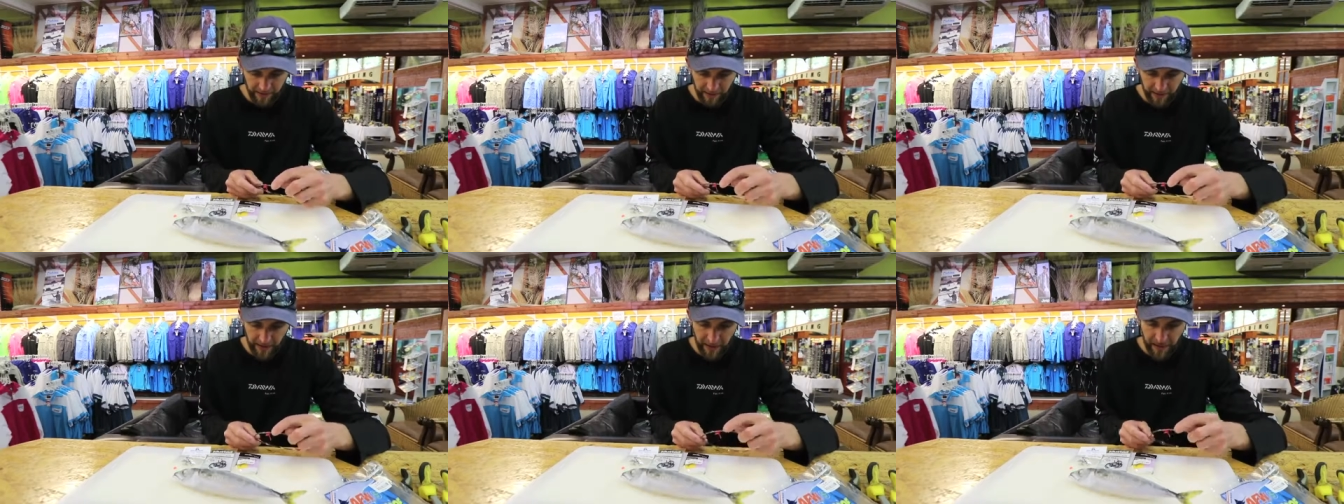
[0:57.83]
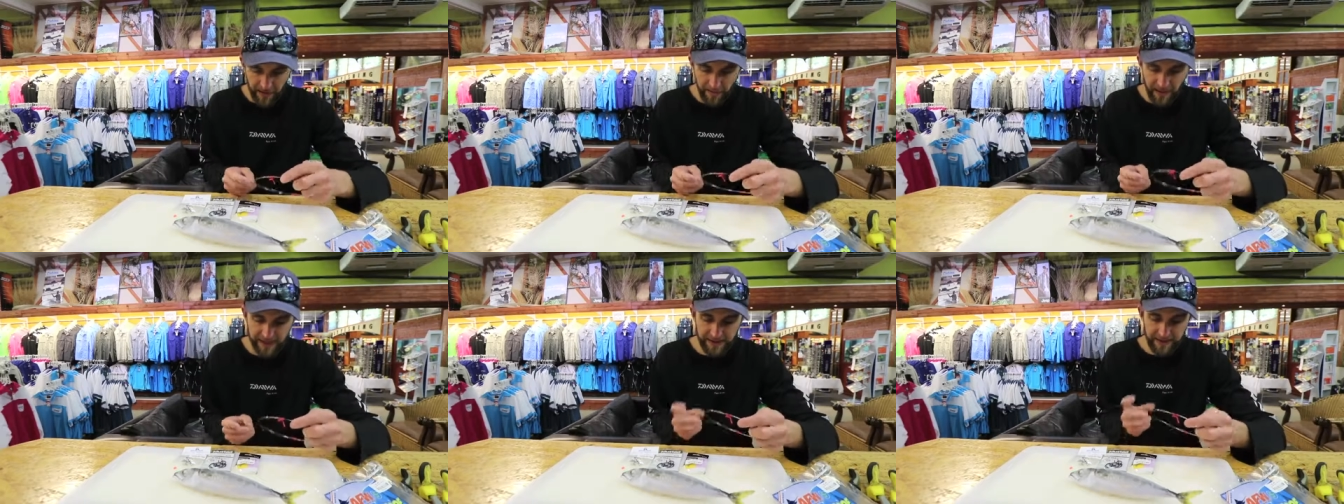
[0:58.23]

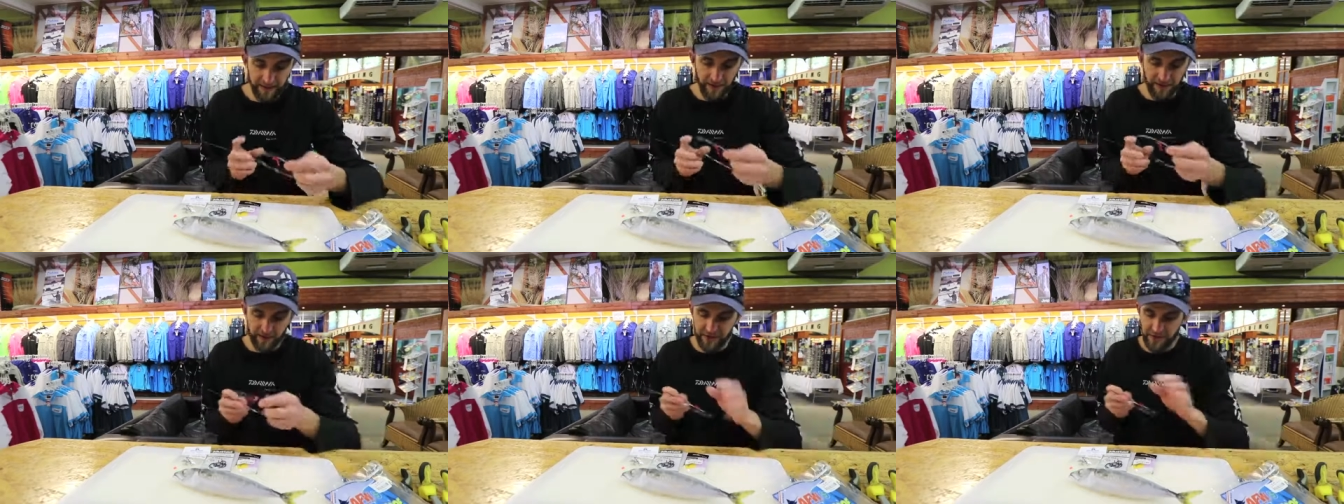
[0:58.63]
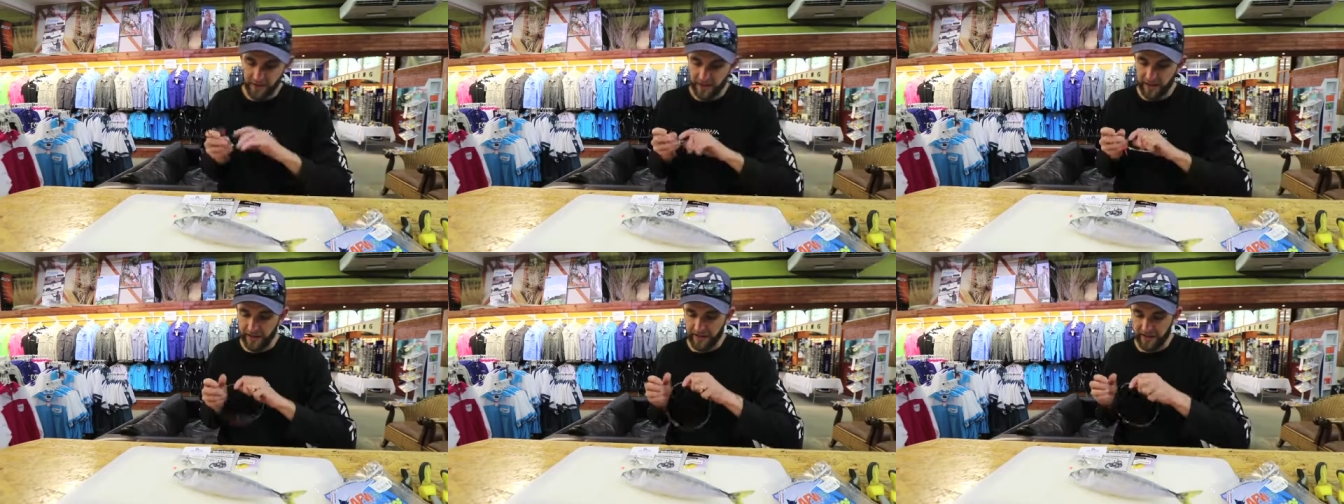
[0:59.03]
Okay, basically what I'm
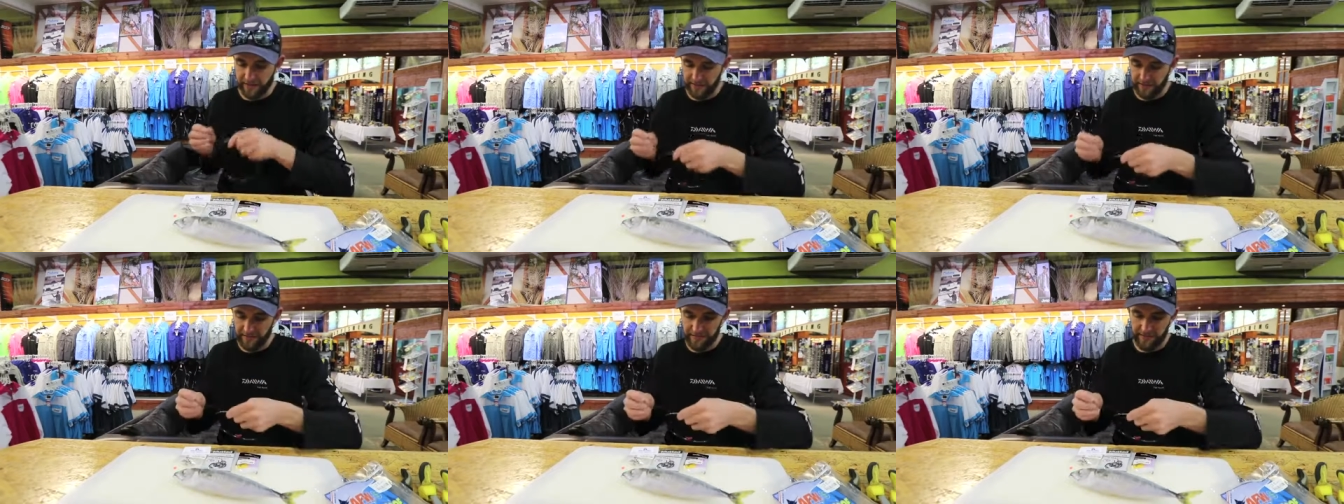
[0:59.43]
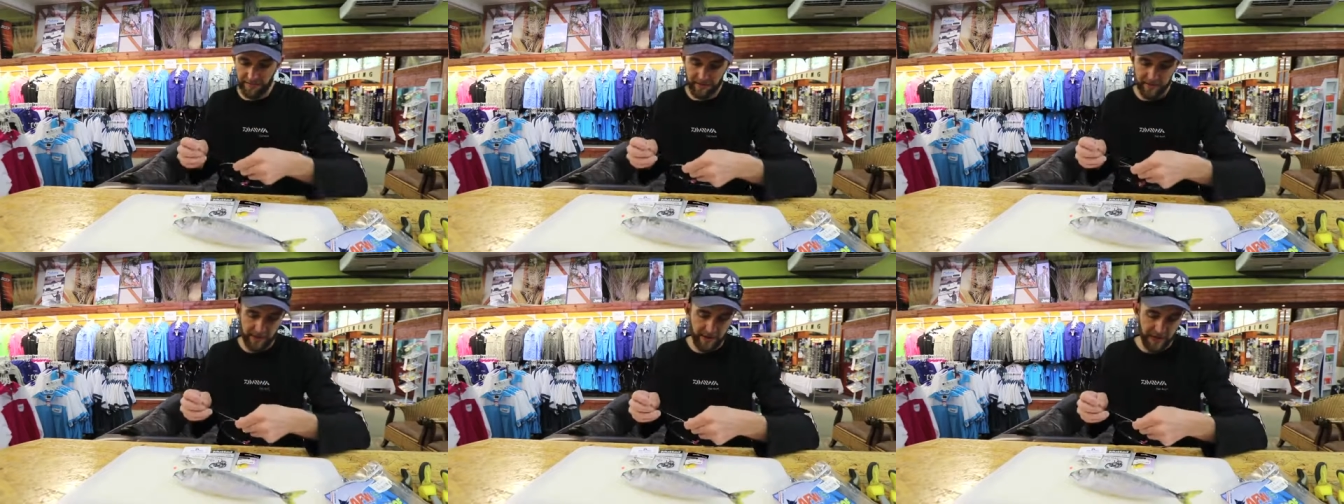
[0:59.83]
doing is
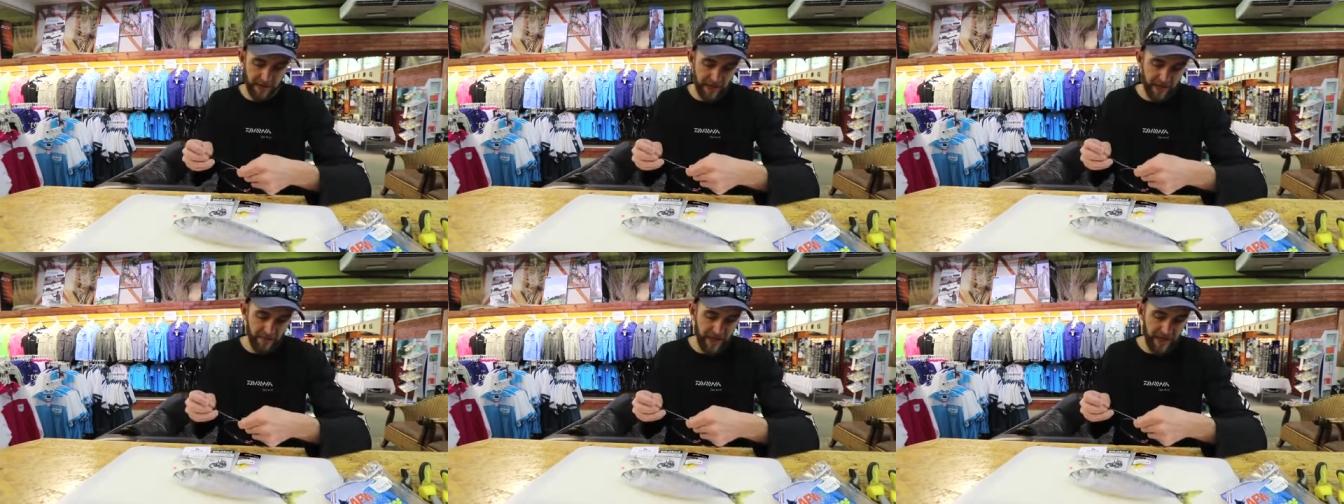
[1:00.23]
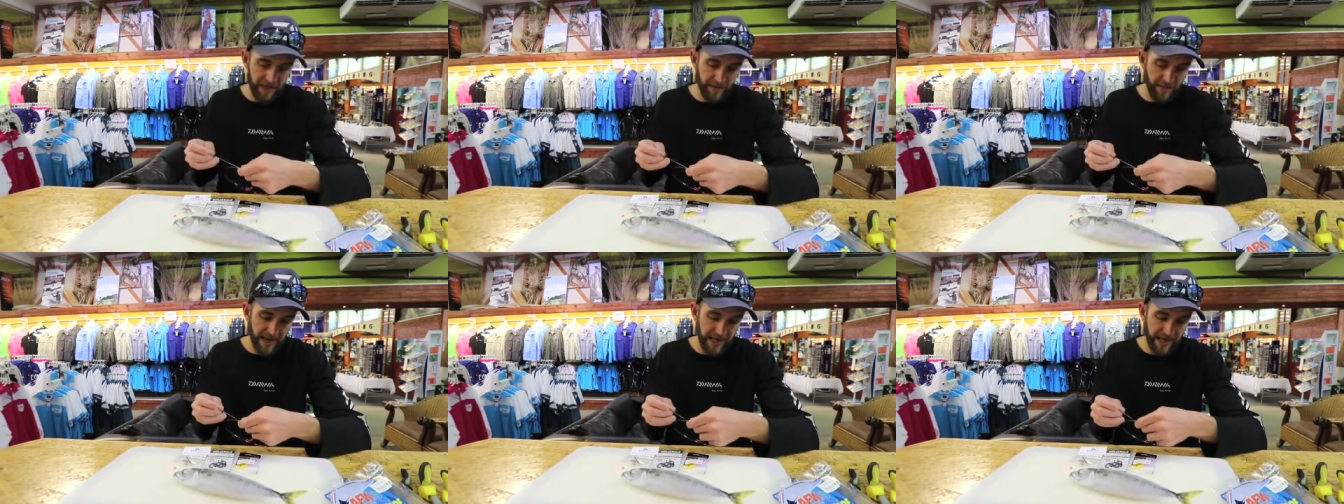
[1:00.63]
I'm
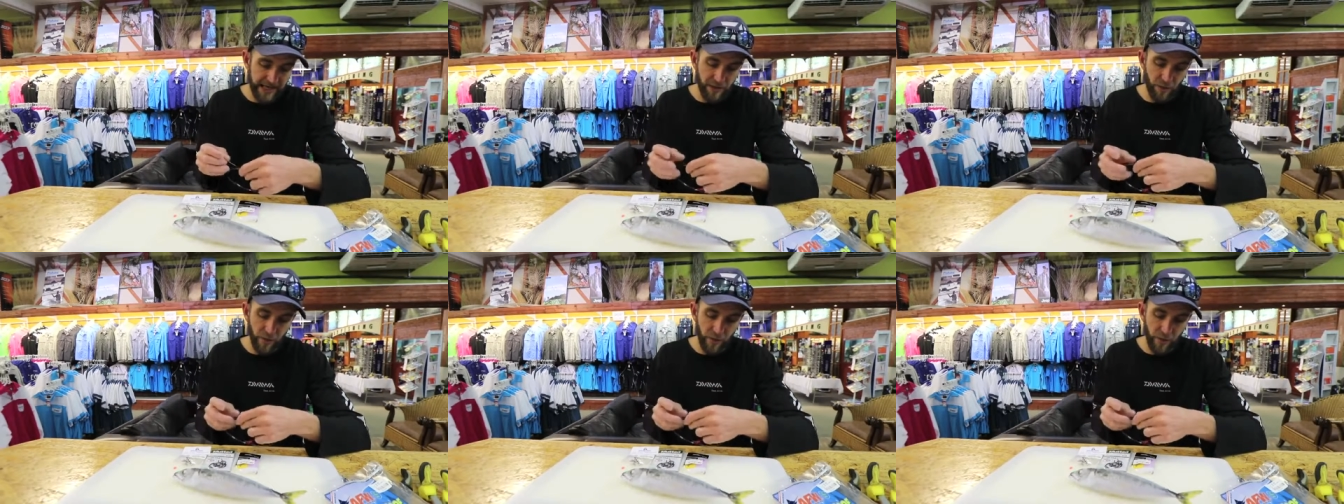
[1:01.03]
making my lead